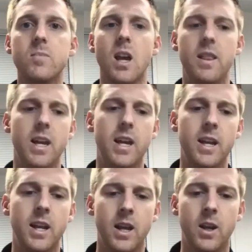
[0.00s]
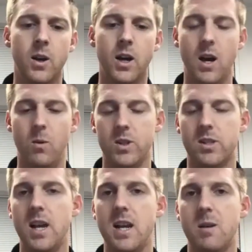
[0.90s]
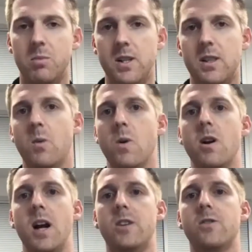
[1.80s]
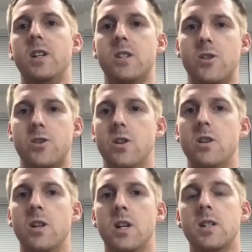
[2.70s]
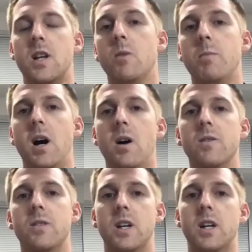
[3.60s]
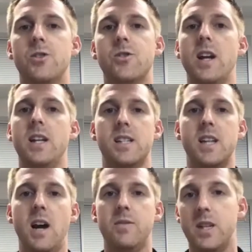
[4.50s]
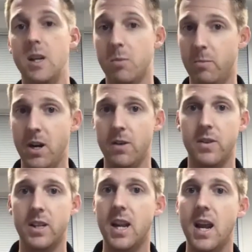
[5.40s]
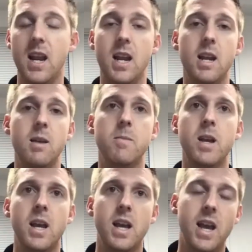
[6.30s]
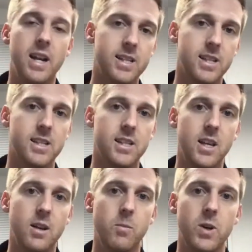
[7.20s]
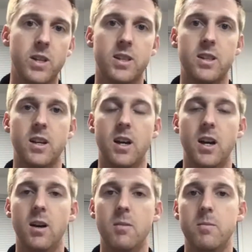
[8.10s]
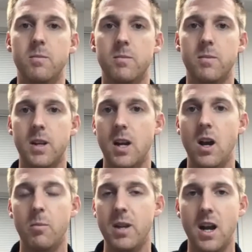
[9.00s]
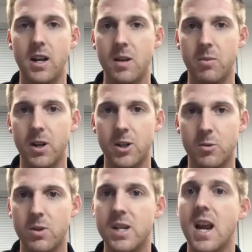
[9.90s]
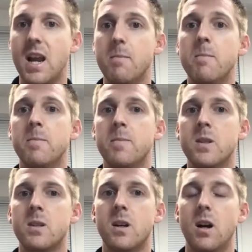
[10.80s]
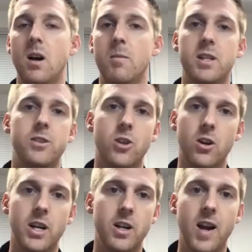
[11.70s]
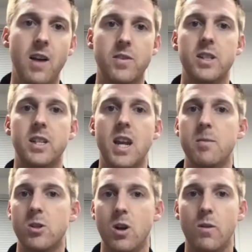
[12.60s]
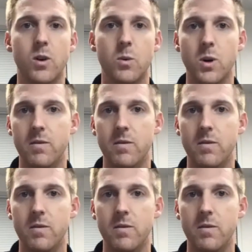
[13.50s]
and then uh, once they complete their work, I transition to help out the training staff to get prepared for the game, and assist them with um, you know helping out any players pregame. Um, and then during or after the game is over, we're